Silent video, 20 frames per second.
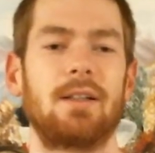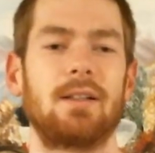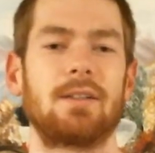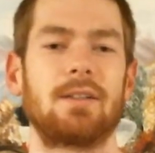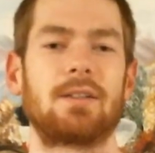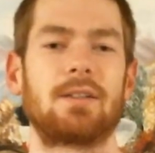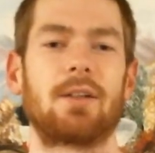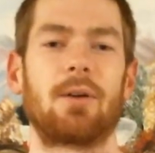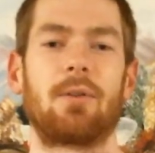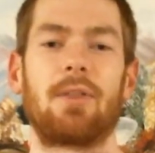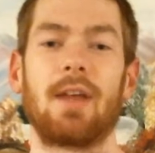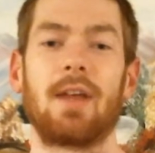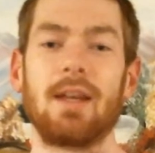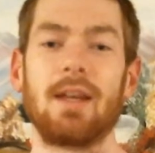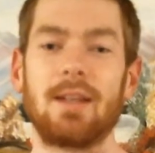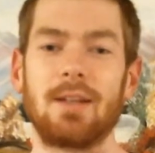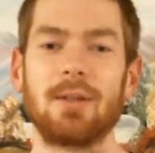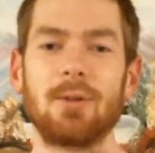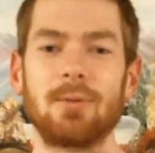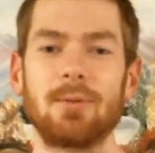So
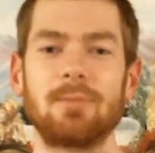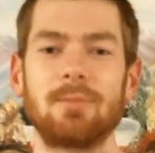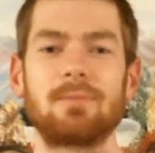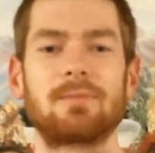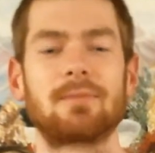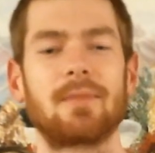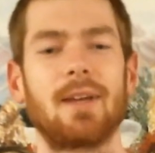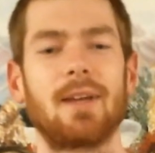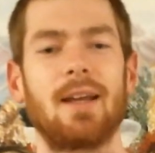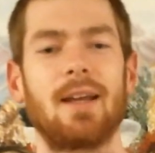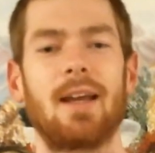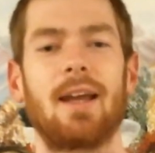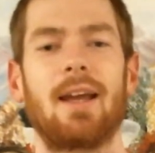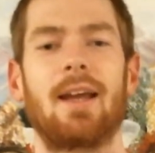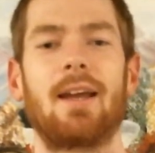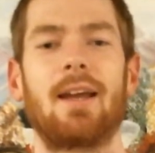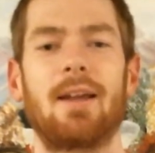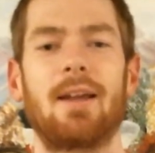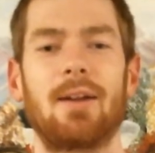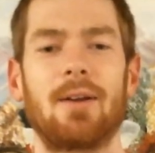thank you,
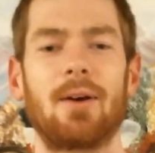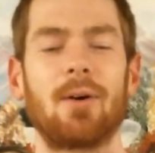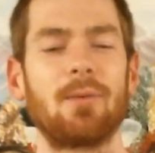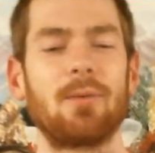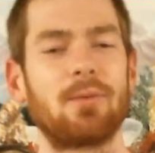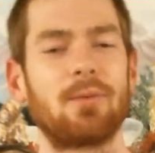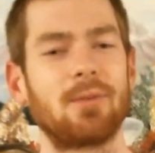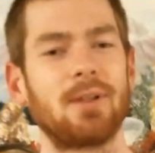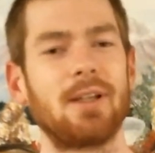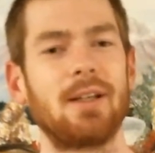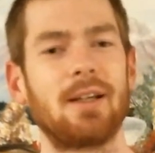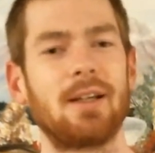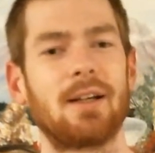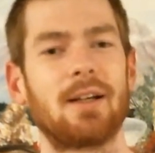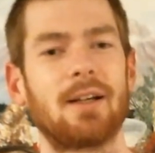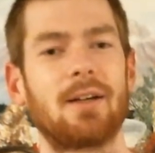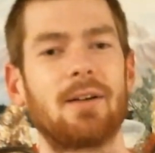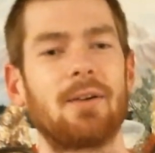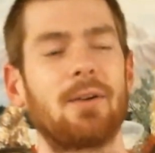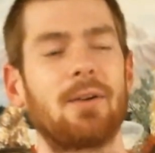and hopefully
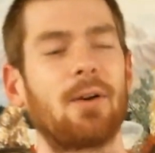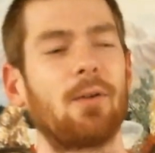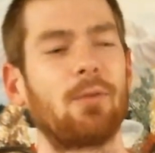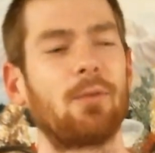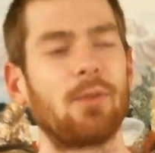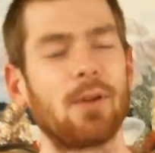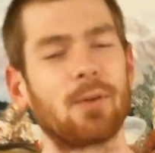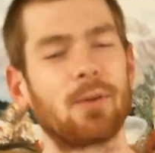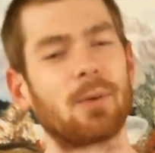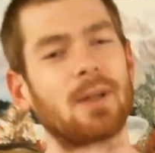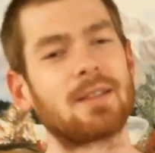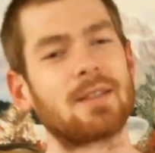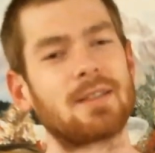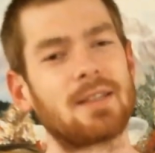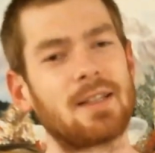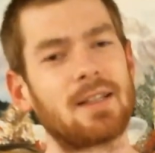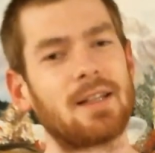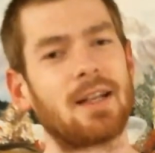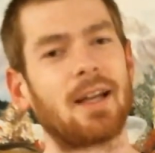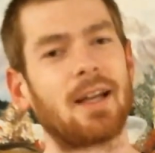the rest
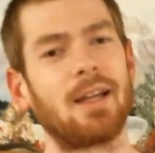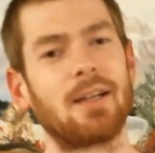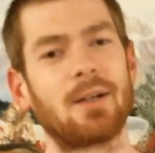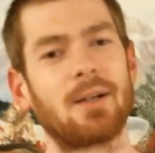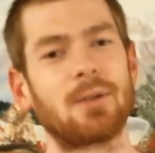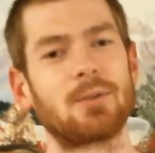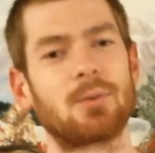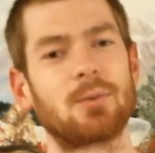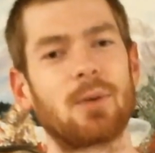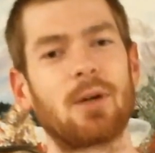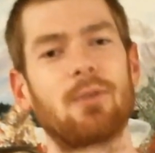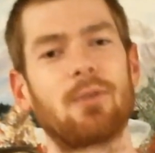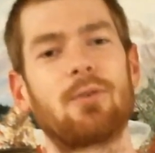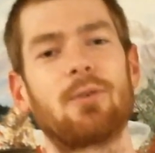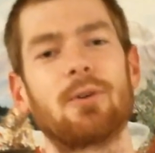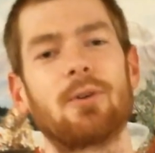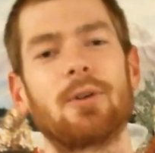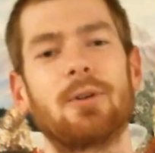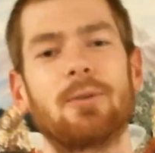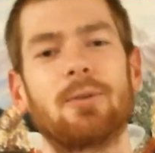of the night goes well
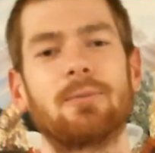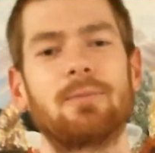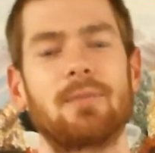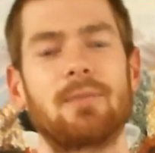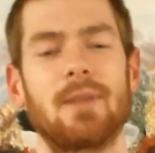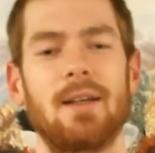for you,